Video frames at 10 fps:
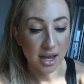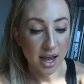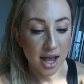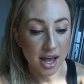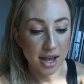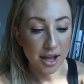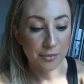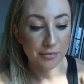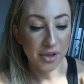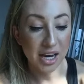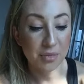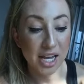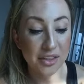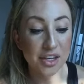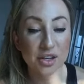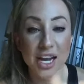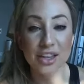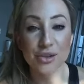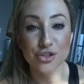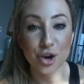Um, and I'm glad that you liked
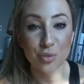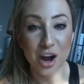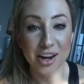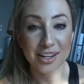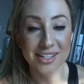those no products.